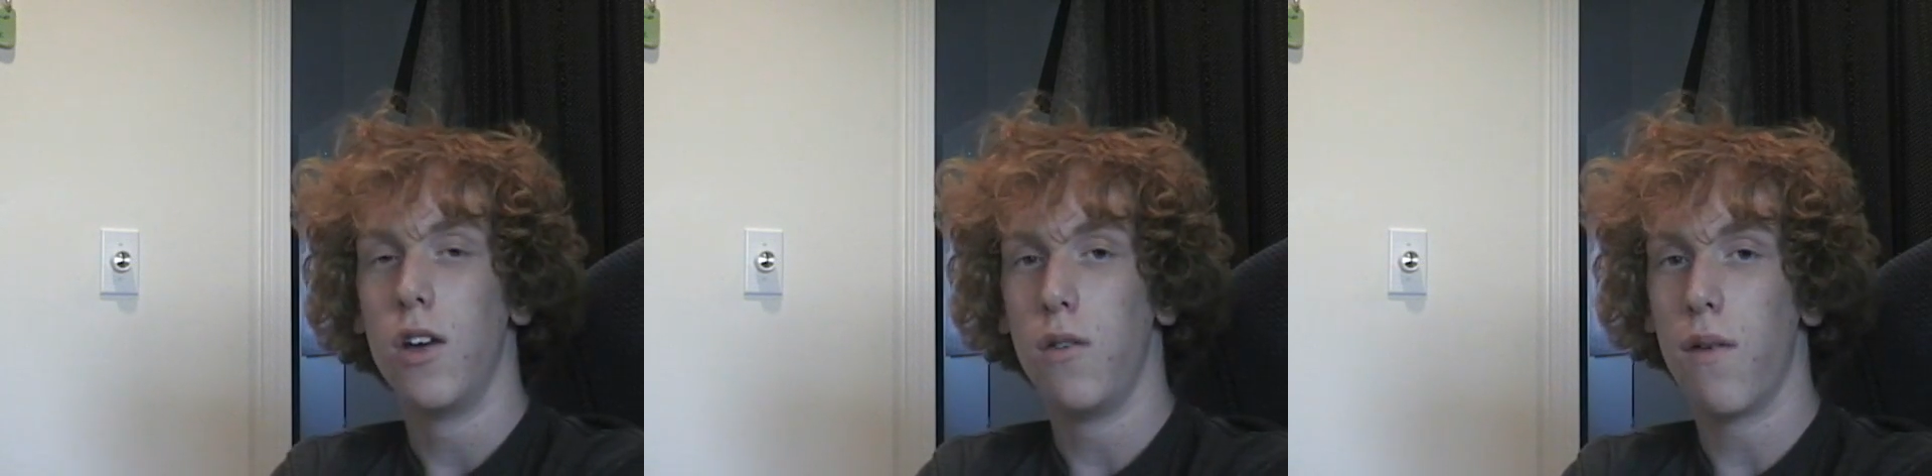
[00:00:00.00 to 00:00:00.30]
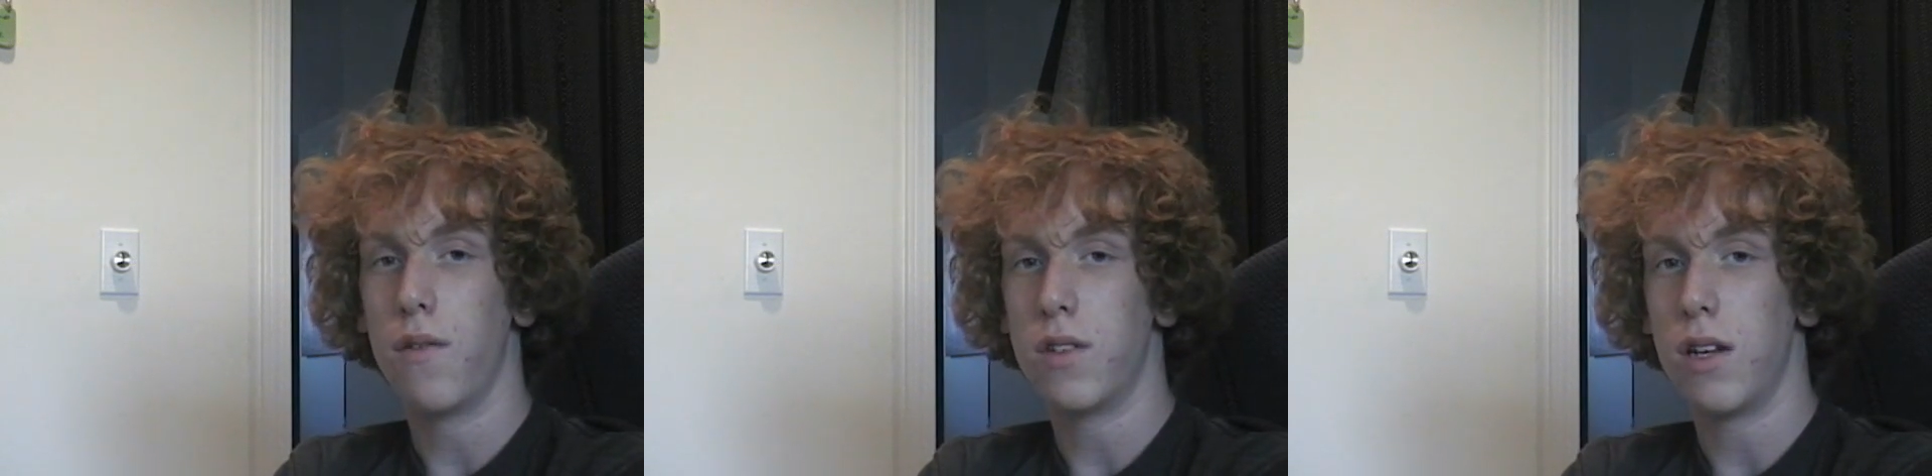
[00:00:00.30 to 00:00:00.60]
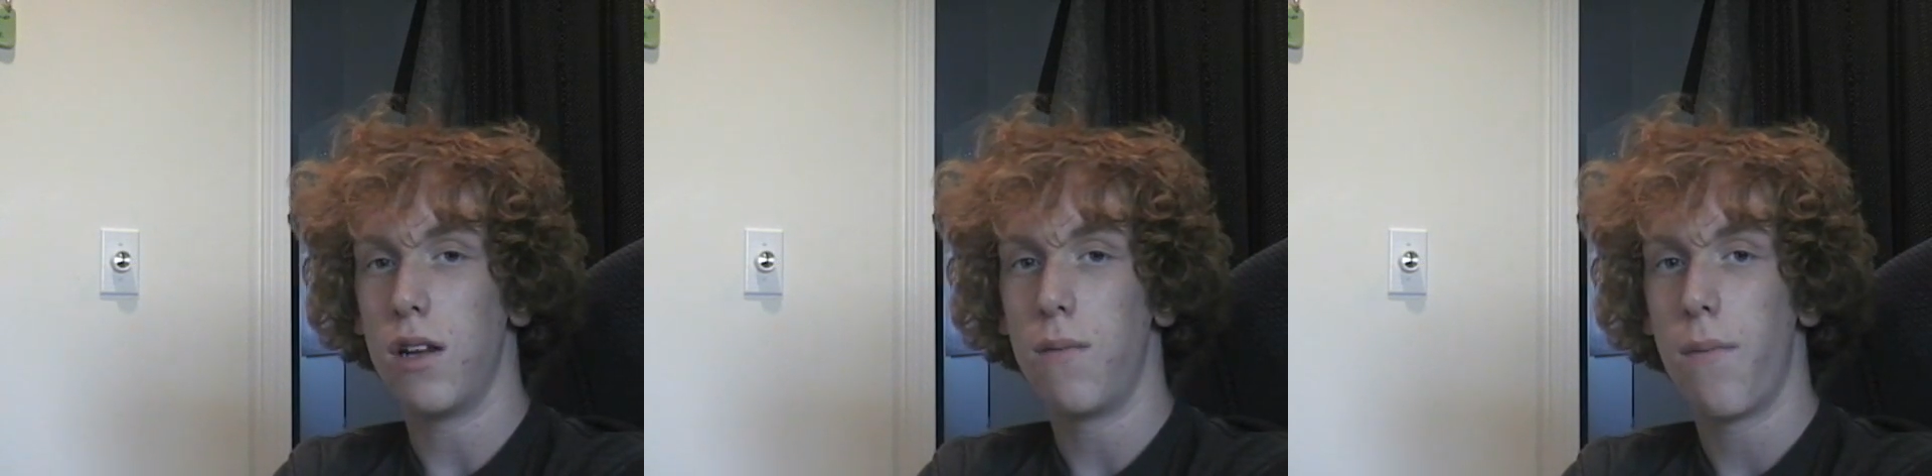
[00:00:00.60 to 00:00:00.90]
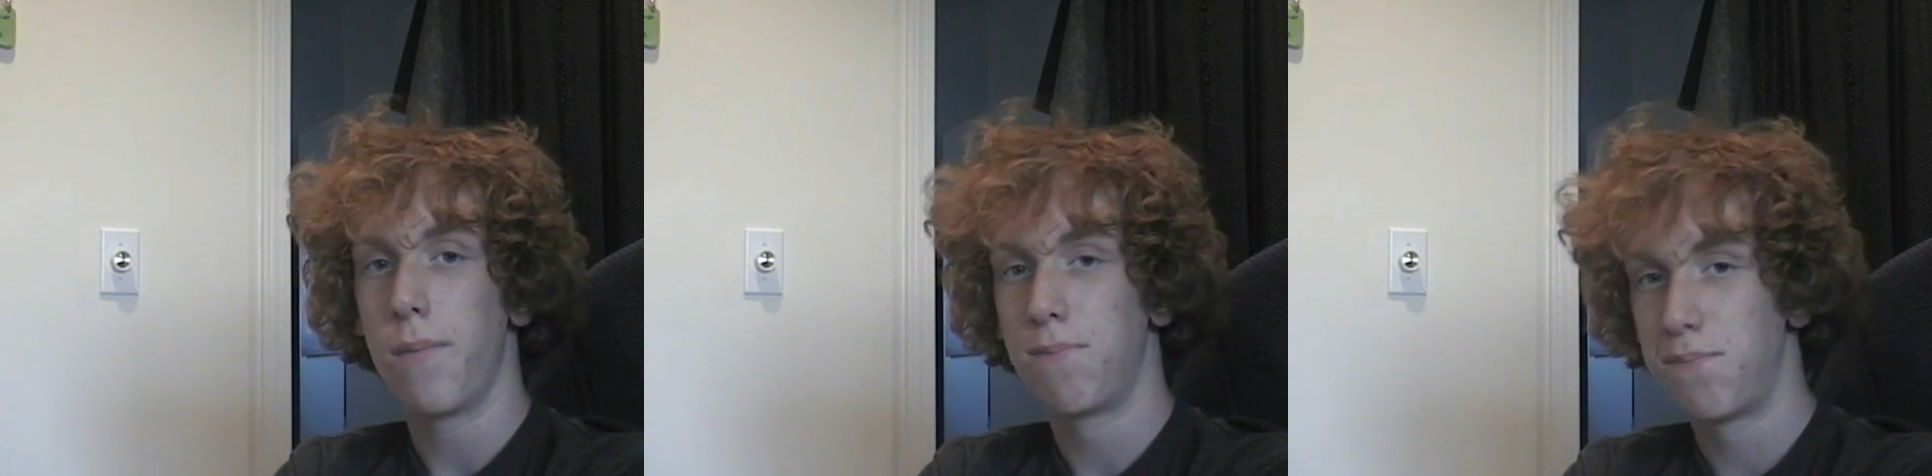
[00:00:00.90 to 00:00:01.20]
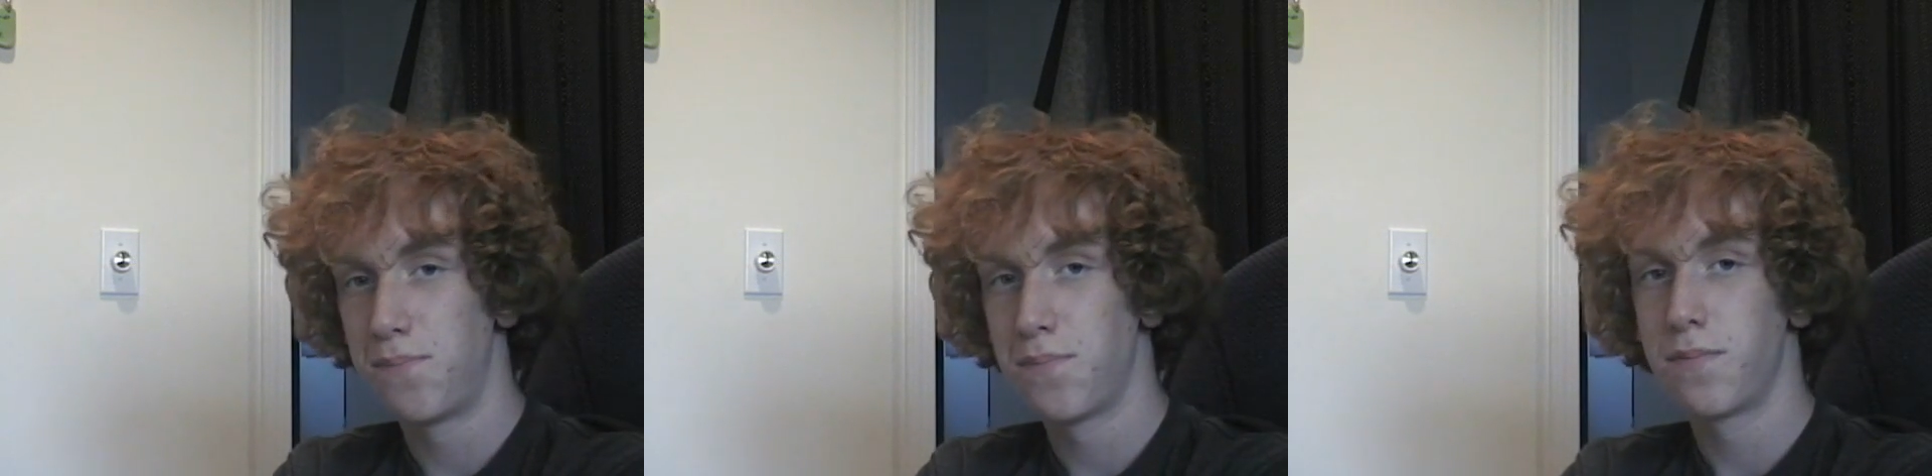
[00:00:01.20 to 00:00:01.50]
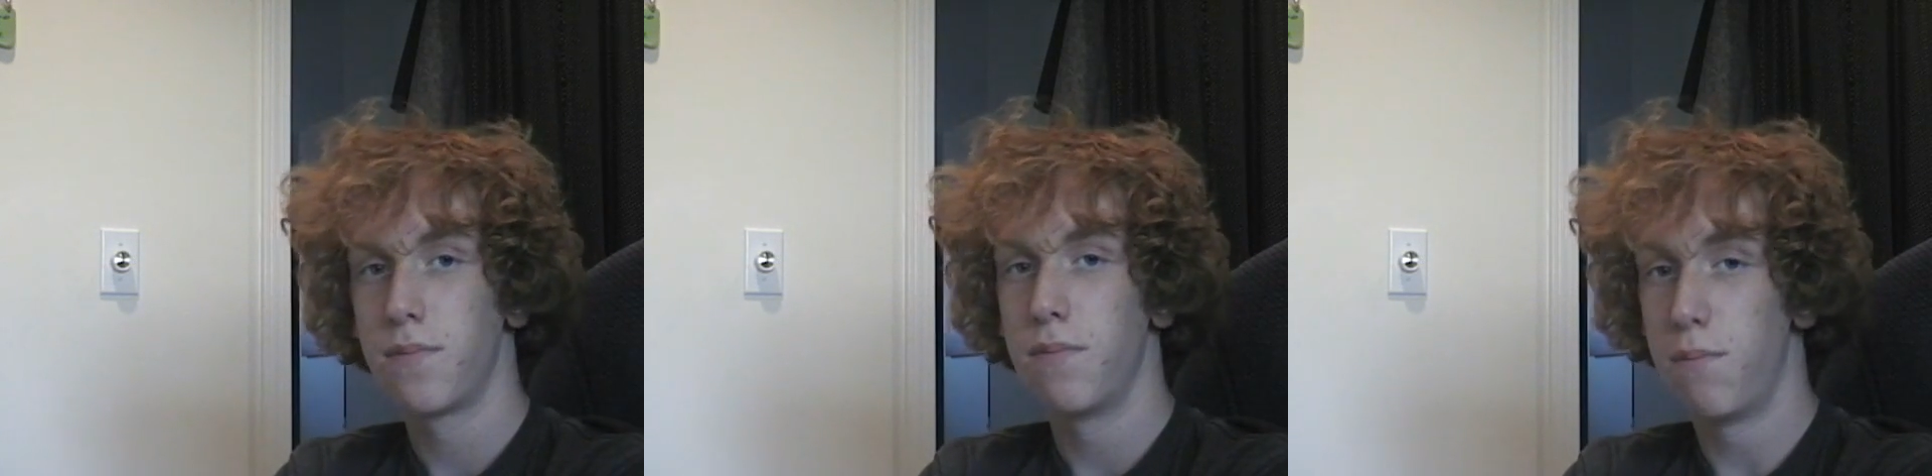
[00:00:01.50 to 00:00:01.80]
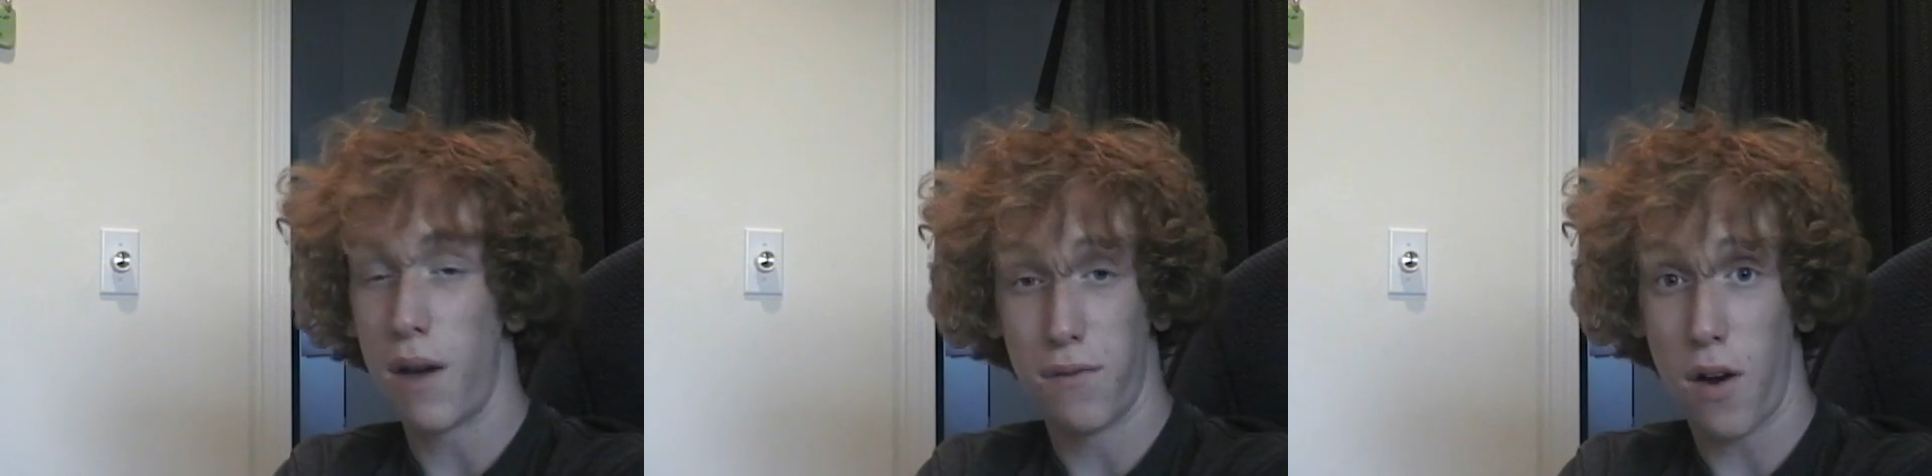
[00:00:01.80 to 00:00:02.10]
you've ever seen,
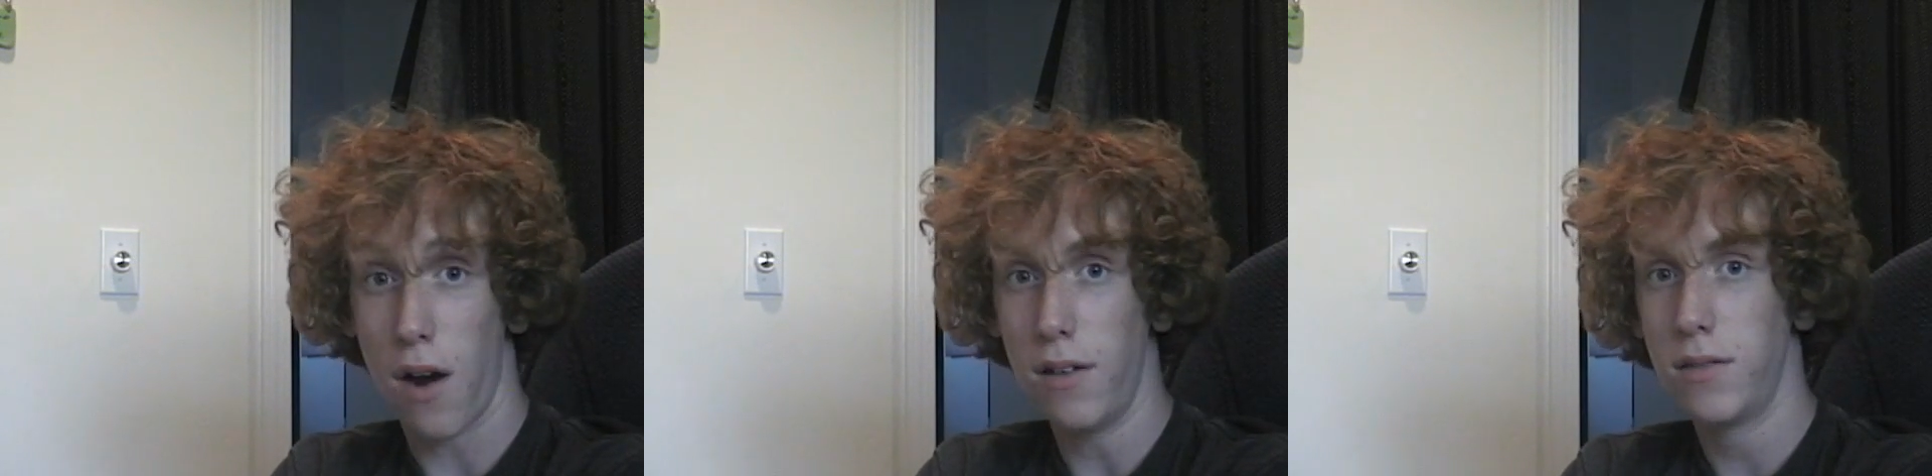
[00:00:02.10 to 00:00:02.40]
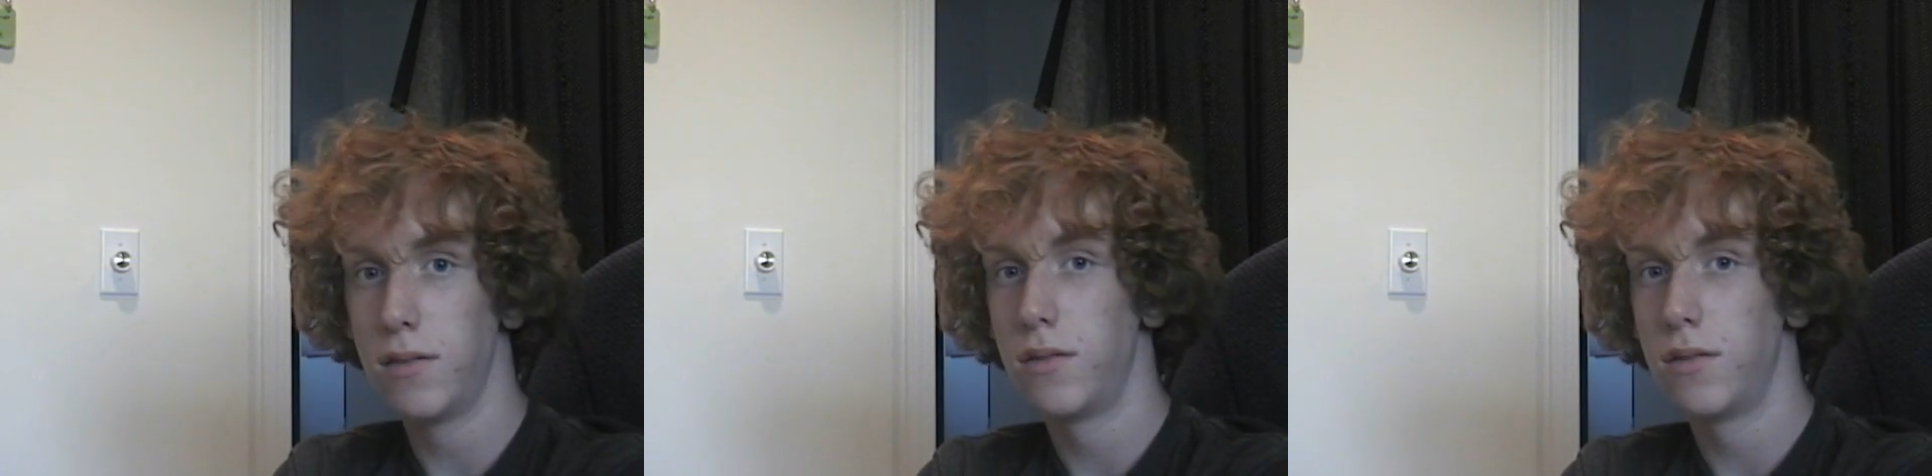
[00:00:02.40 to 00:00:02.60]
by far.